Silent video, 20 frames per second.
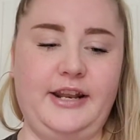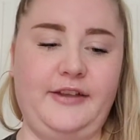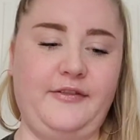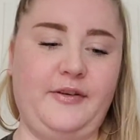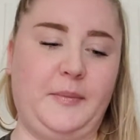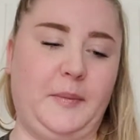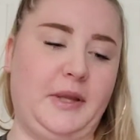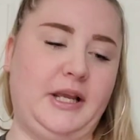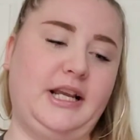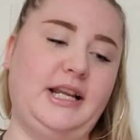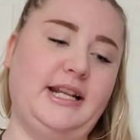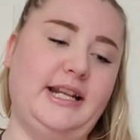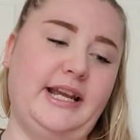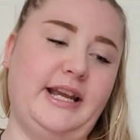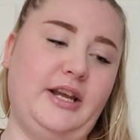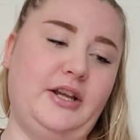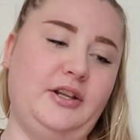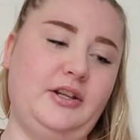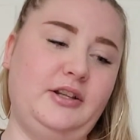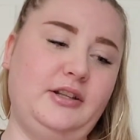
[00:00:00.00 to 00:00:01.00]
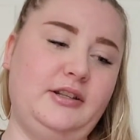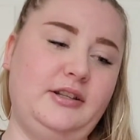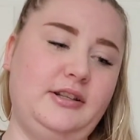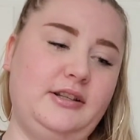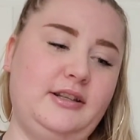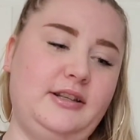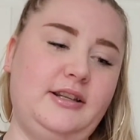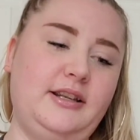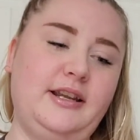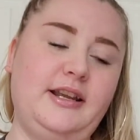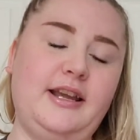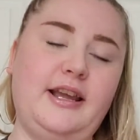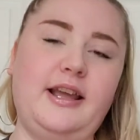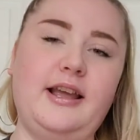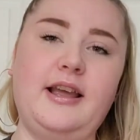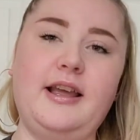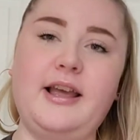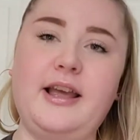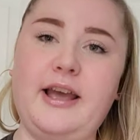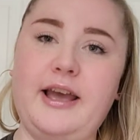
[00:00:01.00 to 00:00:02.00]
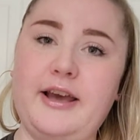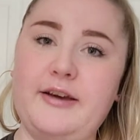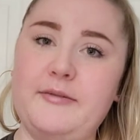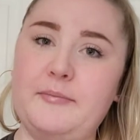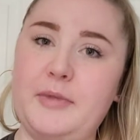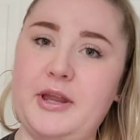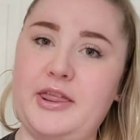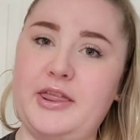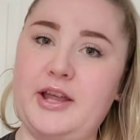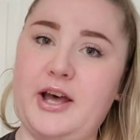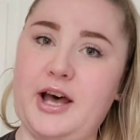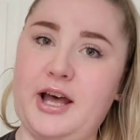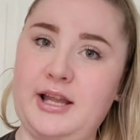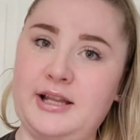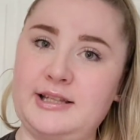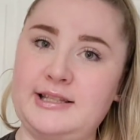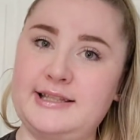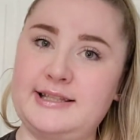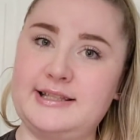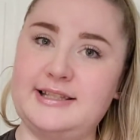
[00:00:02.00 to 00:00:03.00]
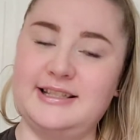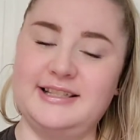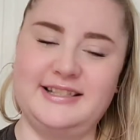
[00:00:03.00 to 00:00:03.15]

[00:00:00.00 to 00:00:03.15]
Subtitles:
if I'm looking down, I have my thoughts